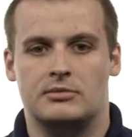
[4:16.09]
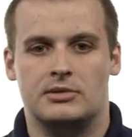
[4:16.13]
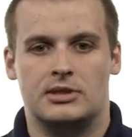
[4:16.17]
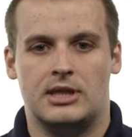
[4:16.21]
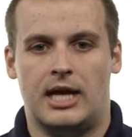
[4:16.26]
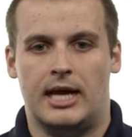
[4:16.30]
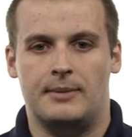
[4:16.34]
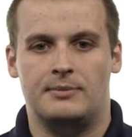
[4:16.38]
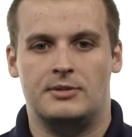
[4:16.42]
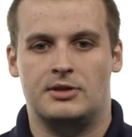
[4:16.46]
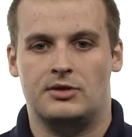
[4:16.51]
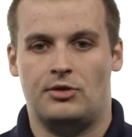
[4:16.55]

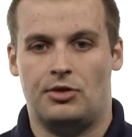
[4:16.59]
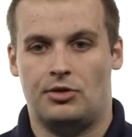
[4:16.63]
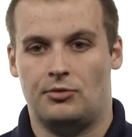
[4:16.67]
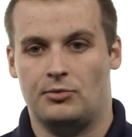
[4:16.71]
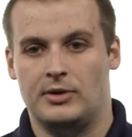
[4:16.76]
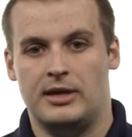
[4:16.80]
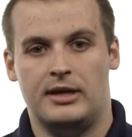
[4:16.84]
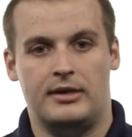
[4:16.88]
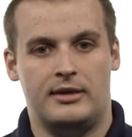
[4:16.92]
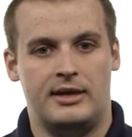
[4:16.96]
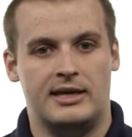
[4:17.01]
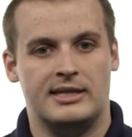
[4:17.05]
typed
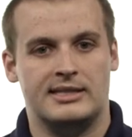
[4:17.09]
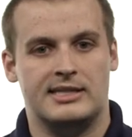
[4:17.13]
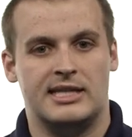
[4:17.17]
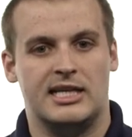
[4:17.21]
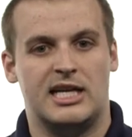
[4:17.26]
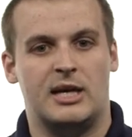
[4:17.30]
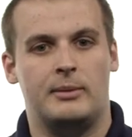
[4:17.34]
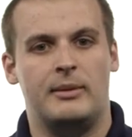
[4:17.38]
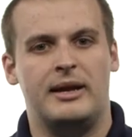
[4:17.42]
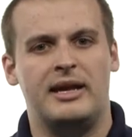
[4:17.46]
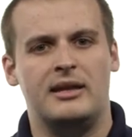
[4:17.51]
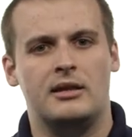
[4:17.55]
3 things at the
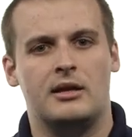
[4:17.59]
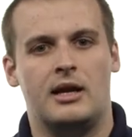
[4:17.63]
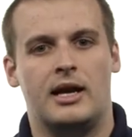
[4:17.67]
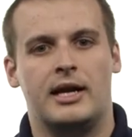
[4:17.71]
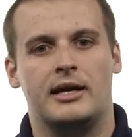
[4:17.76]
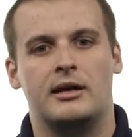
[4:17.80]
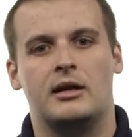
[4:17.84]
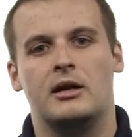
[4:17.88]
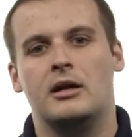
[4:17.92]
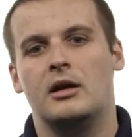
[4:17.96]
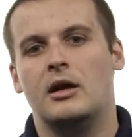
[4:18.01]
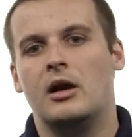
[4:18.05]
command
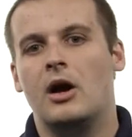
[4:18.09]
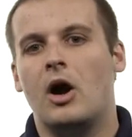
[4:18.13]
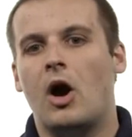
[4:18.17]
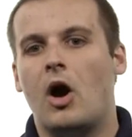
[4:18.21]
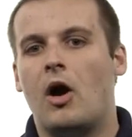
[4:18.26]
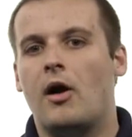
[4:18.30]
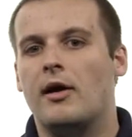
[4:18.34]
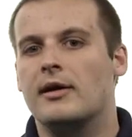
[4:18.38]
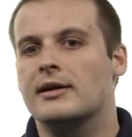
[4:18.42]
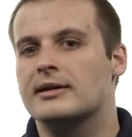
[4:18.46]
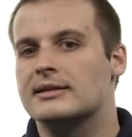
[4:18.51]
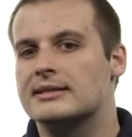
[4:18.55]
line,
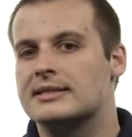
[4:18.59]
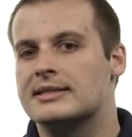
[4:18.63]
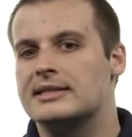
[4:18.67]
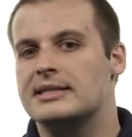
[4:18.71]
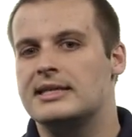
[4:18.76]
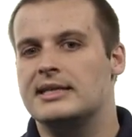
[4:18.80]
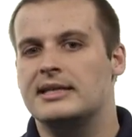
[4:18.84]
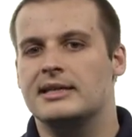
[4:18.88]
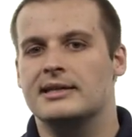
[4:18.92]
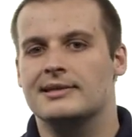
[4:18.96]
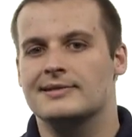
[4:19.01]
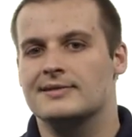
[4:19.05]

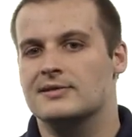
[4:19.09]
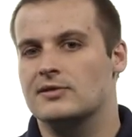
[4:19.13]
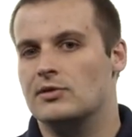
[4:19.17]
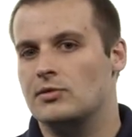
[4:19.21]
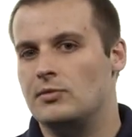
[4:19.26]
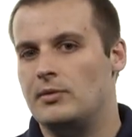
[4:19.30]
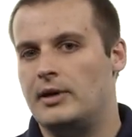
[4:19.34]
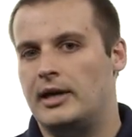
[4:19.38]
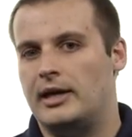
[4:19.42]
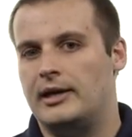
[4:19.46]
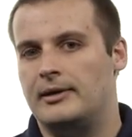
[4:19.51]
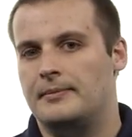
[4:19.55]
argc is
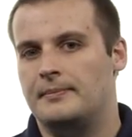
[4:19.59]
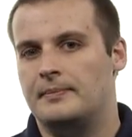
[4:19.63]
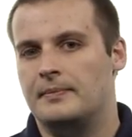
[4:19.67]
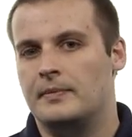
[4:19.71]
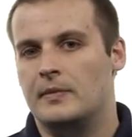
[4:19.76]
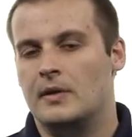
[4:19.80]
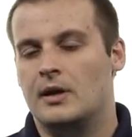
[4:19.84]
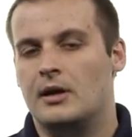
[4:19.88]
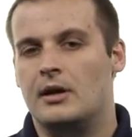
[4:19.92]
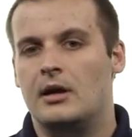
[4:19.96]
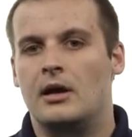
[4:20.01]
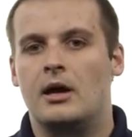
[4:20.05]
3.
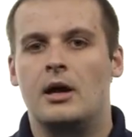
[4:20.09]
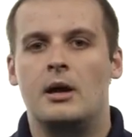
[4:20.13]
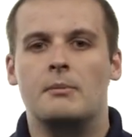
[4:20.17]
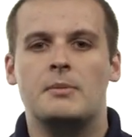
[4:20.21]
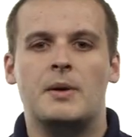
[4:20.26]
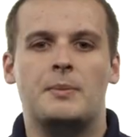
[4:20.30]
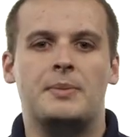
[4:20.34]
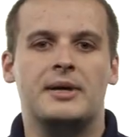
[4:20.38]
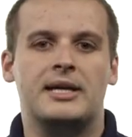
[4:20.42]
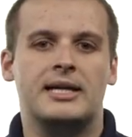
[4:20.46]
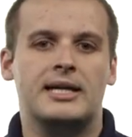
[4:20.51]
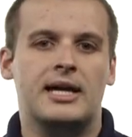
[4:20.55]

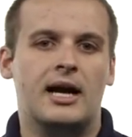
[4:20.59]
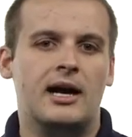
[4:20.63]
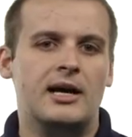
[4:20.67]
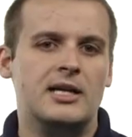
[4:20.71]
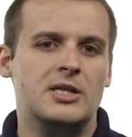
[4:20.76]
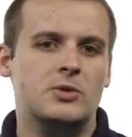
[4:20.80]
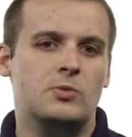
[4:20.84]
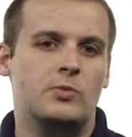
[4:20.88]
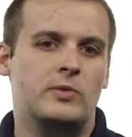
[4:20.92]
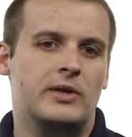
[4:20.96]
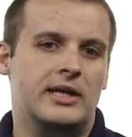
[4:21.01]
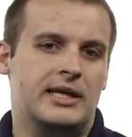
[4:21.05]
But
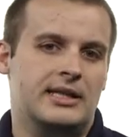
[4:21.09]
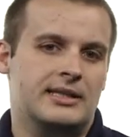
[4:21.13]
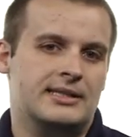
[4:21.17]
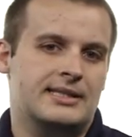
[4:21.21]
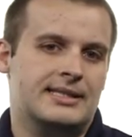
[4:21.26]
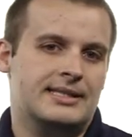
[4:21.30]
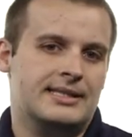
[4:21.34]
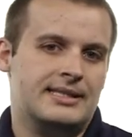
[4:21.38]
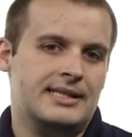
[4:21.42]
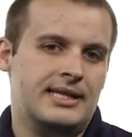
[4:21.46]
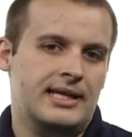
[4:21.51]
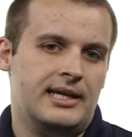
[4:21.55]
because in
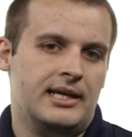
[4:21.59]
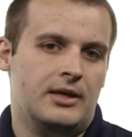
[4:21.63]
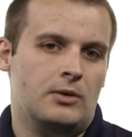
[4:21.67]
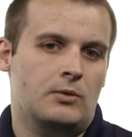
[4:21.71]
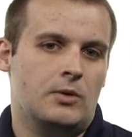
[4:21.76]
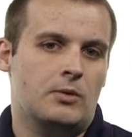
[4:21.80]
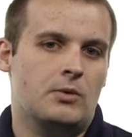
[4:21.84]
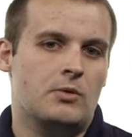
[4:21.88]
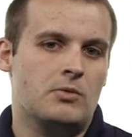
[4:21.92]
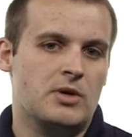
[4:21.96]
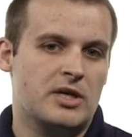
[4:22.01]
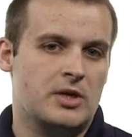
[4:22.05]
C,
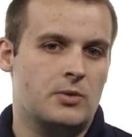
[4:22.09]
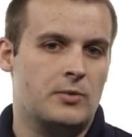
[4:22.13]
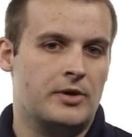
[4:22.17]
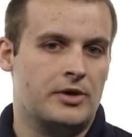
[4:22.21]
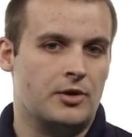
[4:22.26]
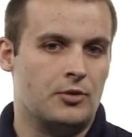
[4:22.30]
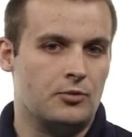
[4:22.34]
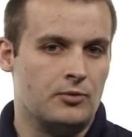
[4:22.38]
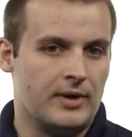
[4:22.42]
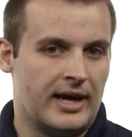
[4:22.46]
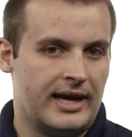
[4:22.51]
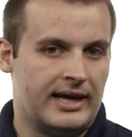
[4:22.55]
when we're working with
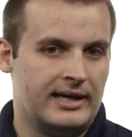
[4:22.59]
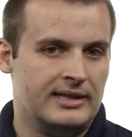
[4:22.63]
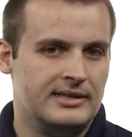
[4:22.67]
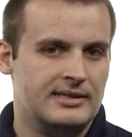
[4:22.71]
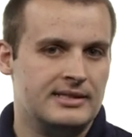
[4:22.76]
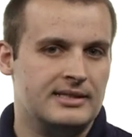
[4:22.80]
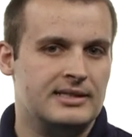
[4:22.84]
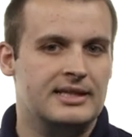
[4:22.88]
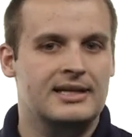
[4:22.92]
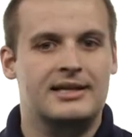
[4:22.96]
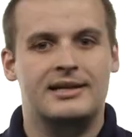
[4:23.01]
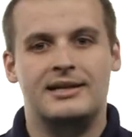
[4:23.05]

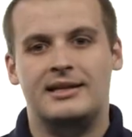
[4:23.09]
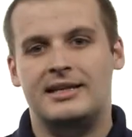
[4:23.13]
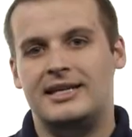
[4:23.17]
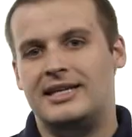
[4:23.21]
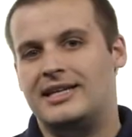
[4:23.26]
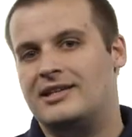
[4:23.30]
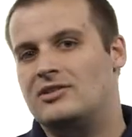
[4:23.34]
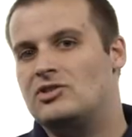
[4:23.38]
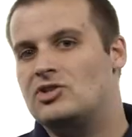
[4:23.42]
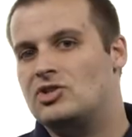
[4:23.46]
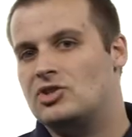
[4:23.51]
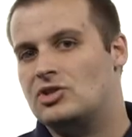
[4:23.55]
arrays,
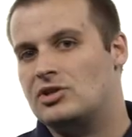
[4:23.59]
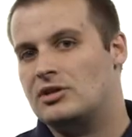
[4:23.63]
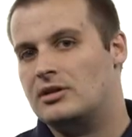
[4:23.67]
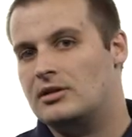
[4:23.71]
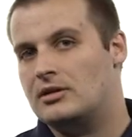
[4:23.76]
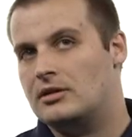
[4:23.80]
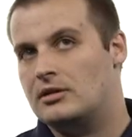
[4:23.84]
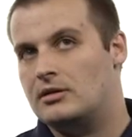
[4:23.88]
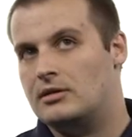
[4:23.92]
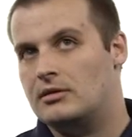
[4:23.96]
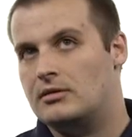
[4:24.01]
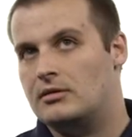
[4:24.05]
each
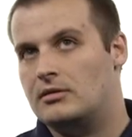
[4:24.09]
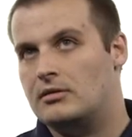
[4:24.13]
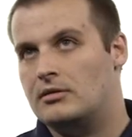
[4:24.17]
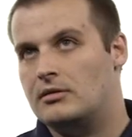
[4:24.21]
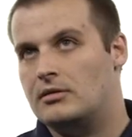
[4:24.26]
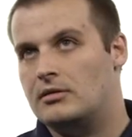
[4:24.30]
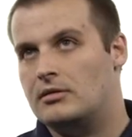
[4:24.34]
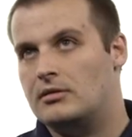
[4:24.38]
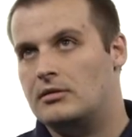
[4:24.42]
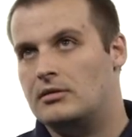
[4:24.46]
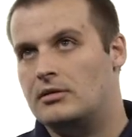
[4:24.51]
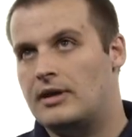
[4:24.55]

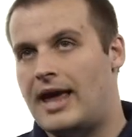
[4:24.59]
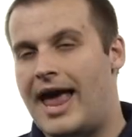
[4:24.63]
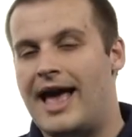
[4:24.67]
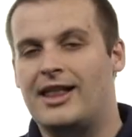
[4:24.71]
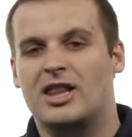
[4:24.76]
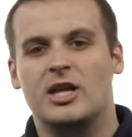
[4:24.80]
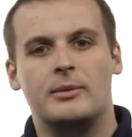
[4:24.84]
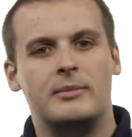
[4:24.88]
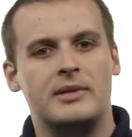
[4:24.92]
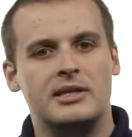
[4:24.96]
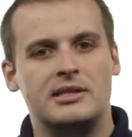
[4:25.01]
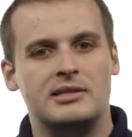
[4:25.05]

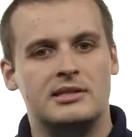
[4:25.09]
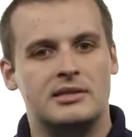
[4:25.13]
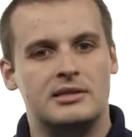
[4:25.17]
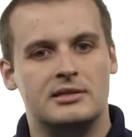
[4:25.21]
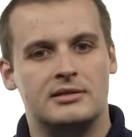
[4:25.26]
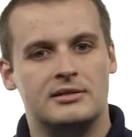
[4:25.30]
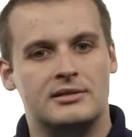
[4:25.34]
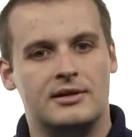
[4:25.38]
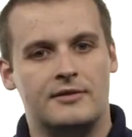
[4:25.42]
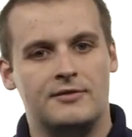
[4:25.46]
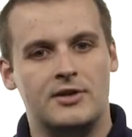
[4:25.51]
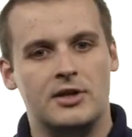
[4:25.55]

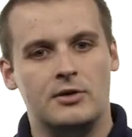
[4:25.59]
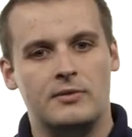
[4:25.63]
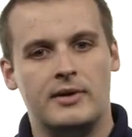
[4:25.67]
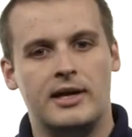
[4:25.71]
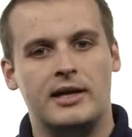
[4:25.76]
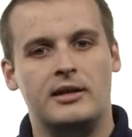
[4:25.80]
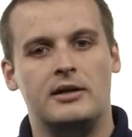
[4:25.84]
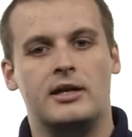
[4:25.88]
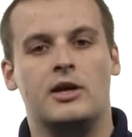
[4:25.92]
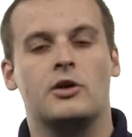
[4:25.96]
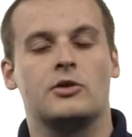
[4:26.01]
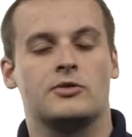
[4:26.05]
element of the
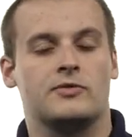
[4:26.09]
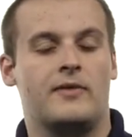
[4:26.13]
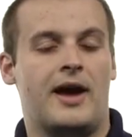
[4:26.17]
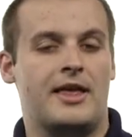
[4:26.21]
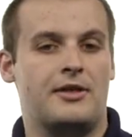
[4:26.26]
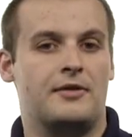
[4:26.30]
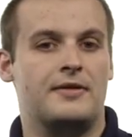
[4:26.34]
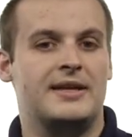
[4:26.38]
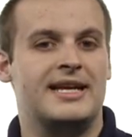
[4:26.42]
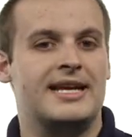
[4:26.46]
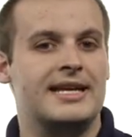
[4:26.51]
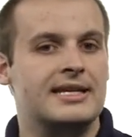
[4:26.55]
array, or
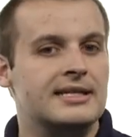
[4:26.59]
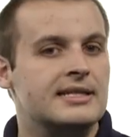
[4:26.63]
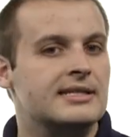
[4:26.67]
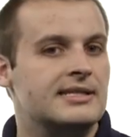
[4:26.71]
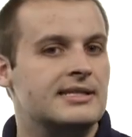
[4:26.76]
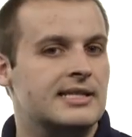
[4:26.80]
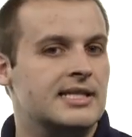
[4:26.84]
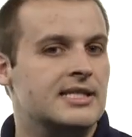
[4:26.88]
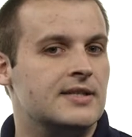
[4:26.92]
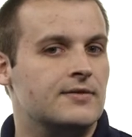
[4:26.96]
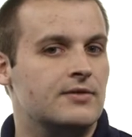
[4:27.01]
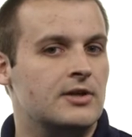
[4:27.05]
rather the
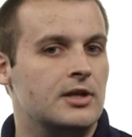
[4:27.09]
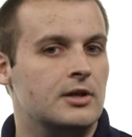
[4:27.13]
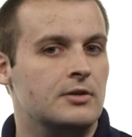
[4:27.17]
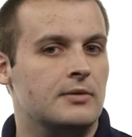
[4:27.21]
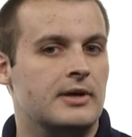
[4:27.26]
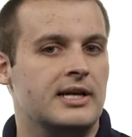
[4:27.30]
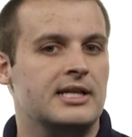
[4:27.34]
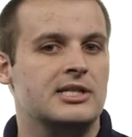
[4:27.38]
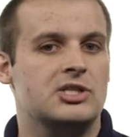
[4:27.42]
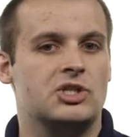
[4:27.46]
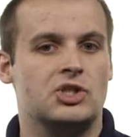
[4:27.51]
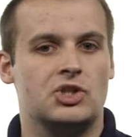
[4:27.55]
indices of the
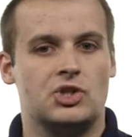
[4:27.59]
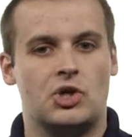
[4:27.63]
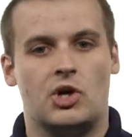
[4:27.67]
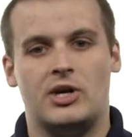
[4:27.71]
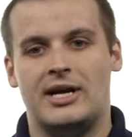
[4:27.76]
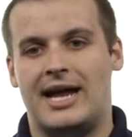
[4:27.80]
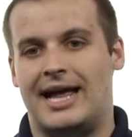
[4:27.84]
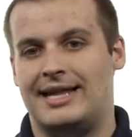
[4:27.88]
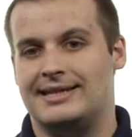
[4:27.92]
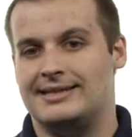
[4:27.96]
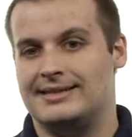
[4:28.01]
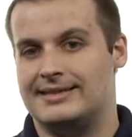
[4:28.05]
array, start
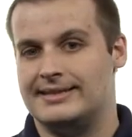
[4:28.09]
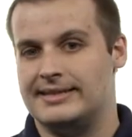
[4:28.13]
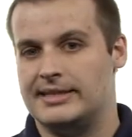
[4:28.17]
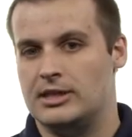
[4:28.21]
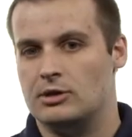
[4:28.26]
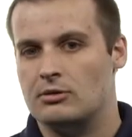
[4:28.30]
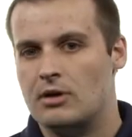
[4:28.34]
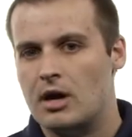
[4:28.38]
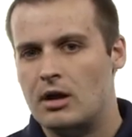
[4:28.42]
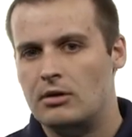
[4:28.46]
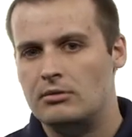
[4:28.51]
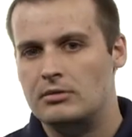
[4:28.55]
at
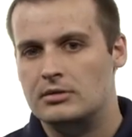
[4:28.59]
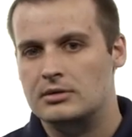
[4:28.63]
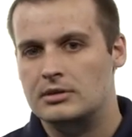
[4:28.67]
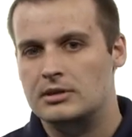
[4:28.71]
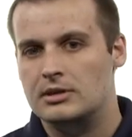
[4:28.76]
0.